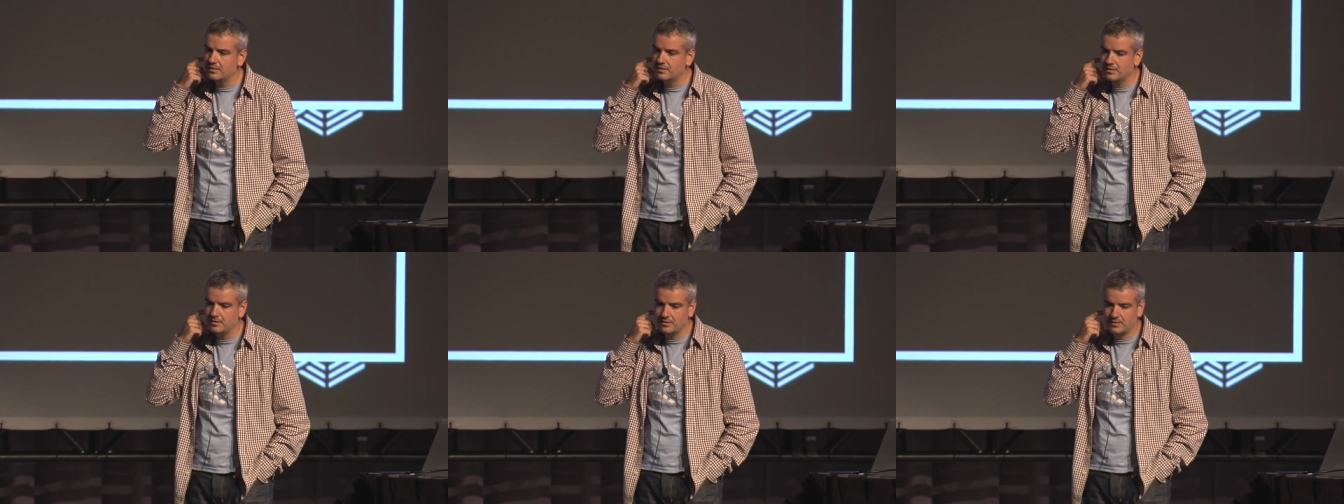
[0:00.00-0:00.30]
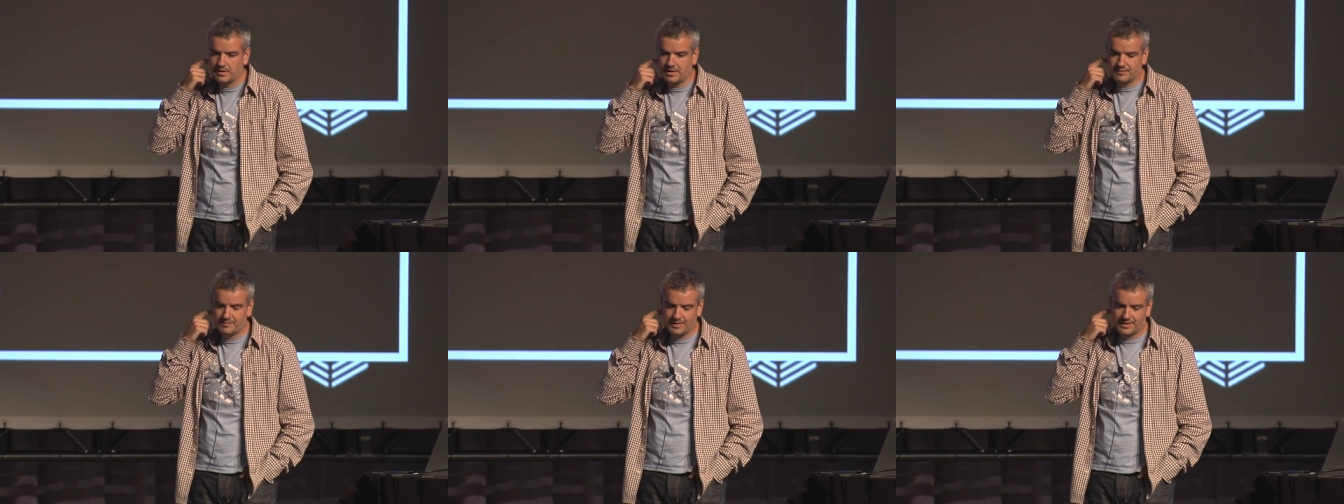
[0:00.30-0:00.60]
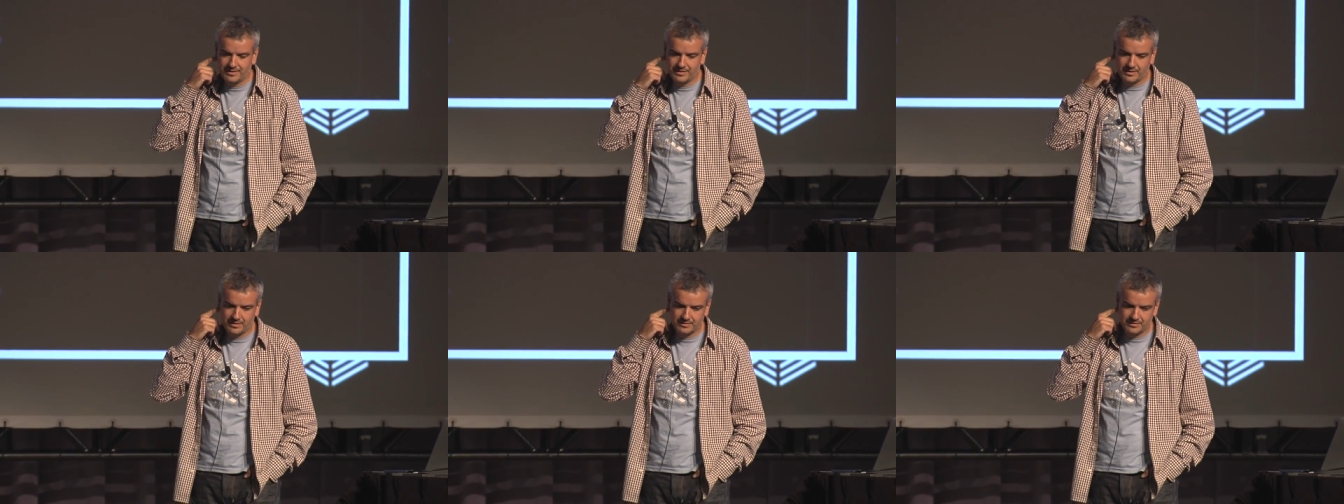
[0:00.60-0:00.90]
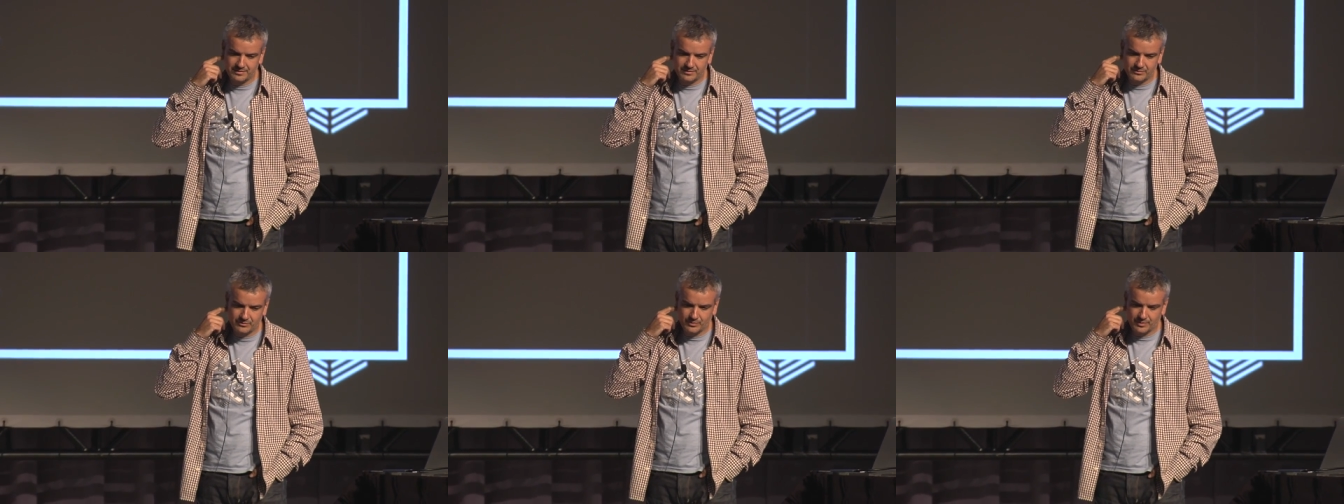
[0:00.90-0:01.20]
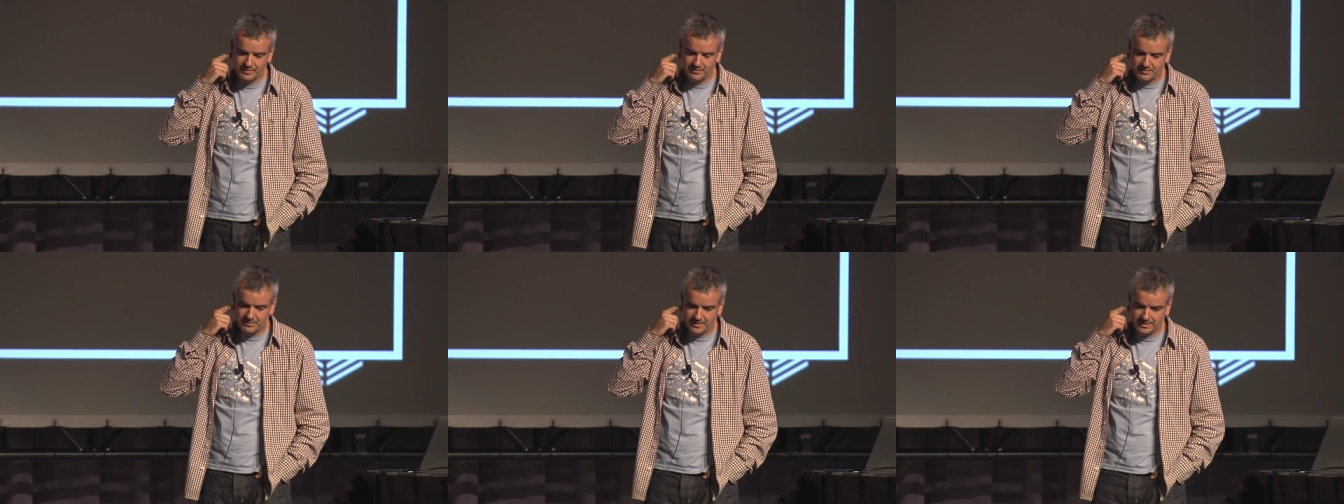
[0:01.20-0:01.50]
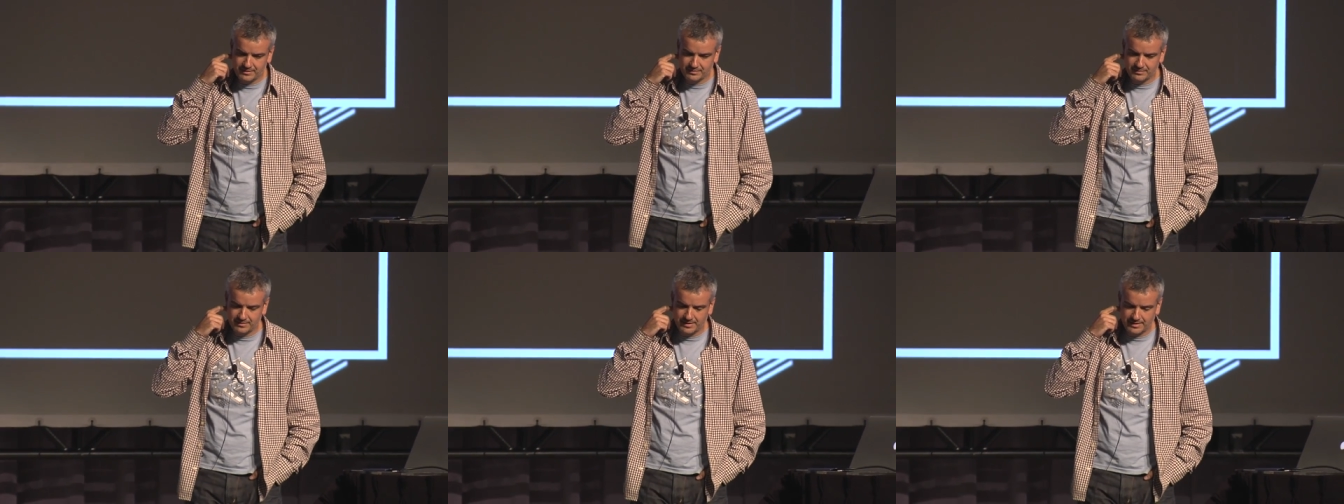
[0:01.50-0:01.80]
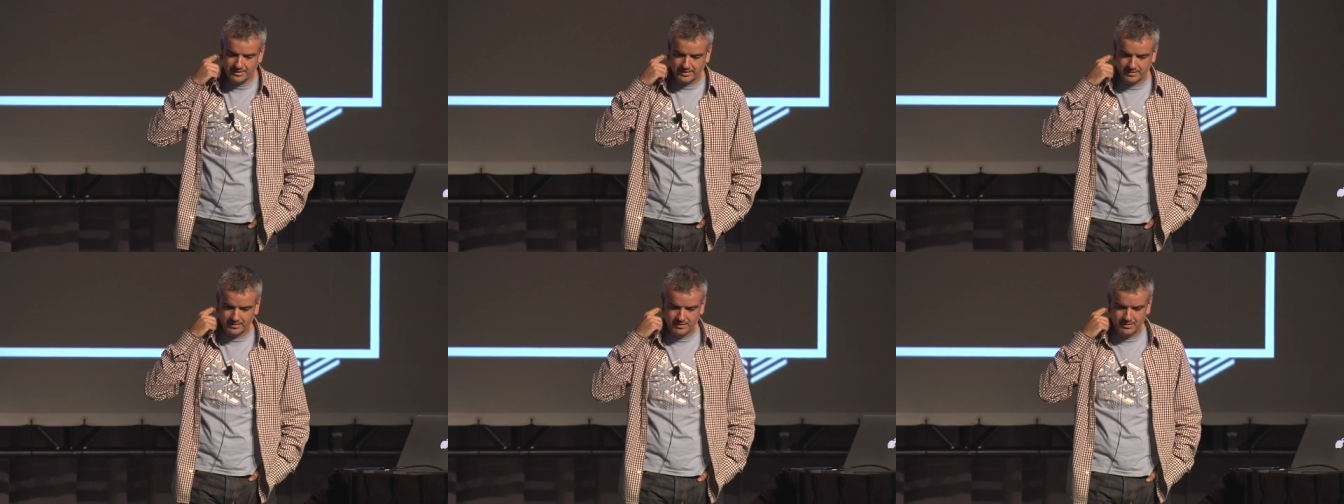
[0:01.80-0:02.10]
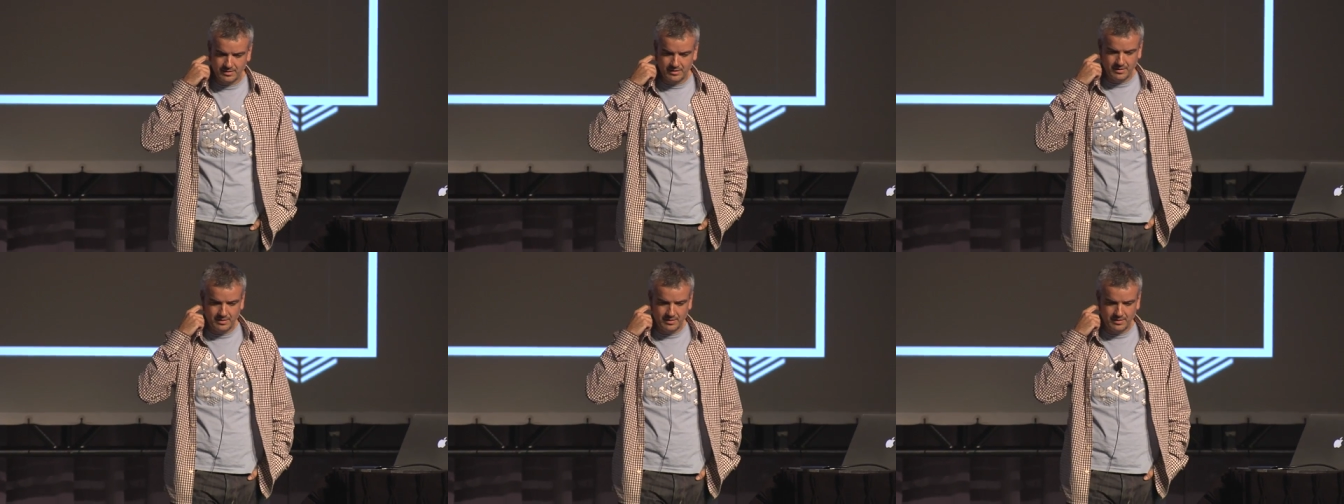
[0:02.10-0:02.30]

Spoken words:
I've had artists doing things like